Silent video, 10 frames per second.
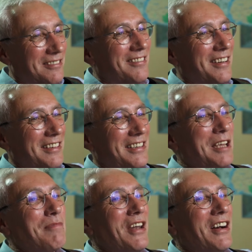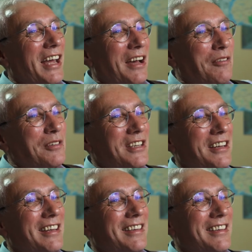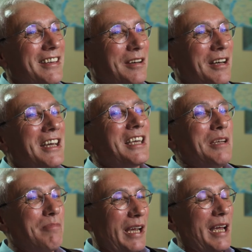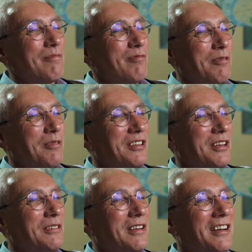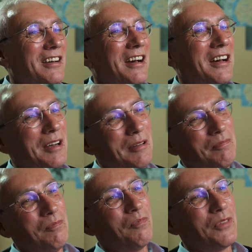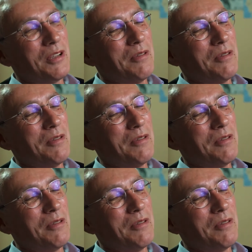I would keep an eye out and uh, keep a camera with you. Um, you